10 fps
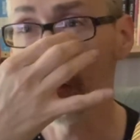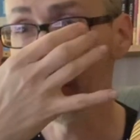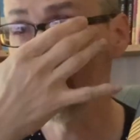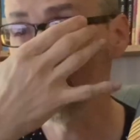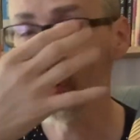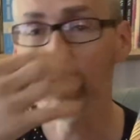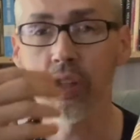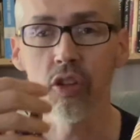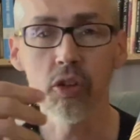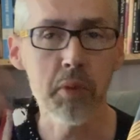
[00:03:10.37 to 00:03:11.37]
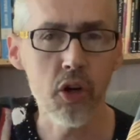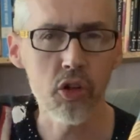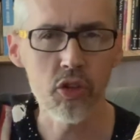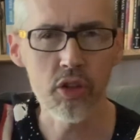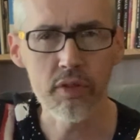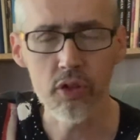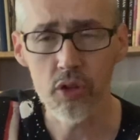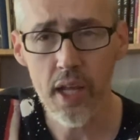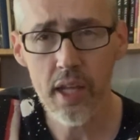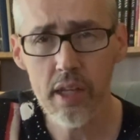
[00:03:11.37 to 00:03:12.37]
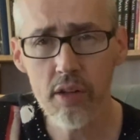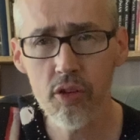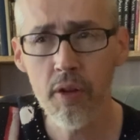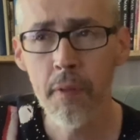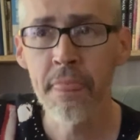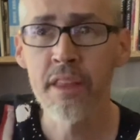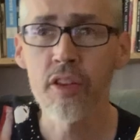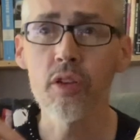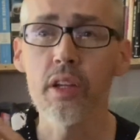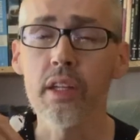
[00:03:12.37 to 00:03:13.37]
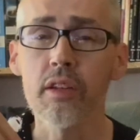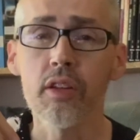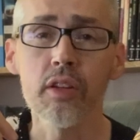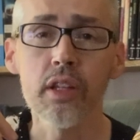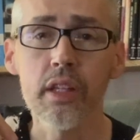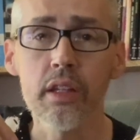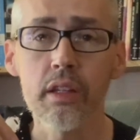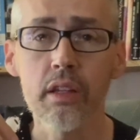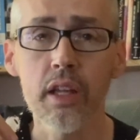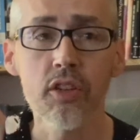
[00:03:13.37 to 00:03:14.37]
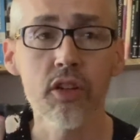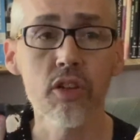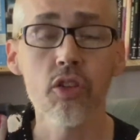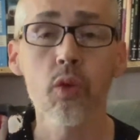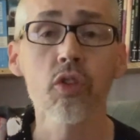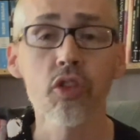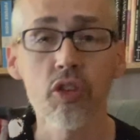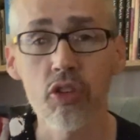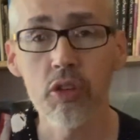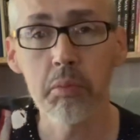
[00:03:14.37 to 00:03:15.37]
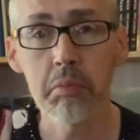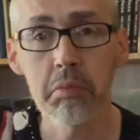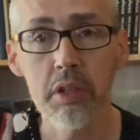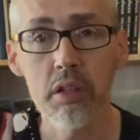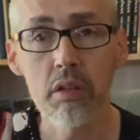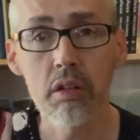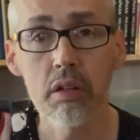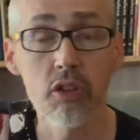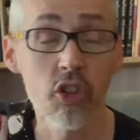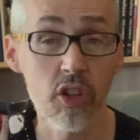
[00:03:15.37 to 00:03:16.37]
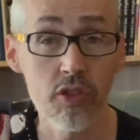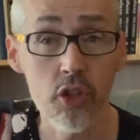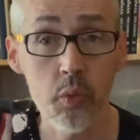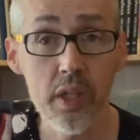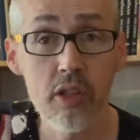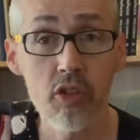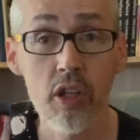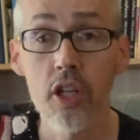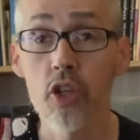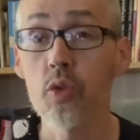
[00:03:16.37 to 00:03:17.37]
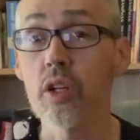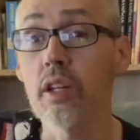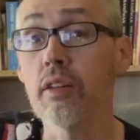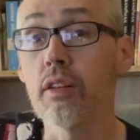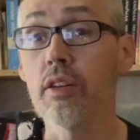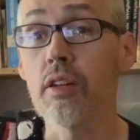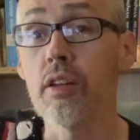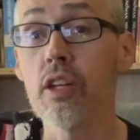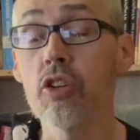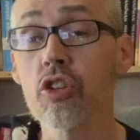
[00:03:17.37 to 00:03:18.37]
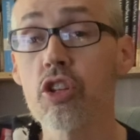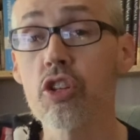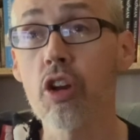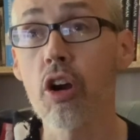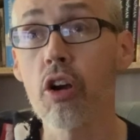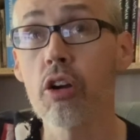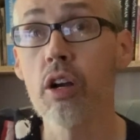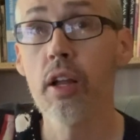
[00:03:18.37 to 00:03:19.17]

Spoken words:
You could get to Mars in a few days. You could get to the edge of the solar system in just a few weeks. You could get to the nearest star.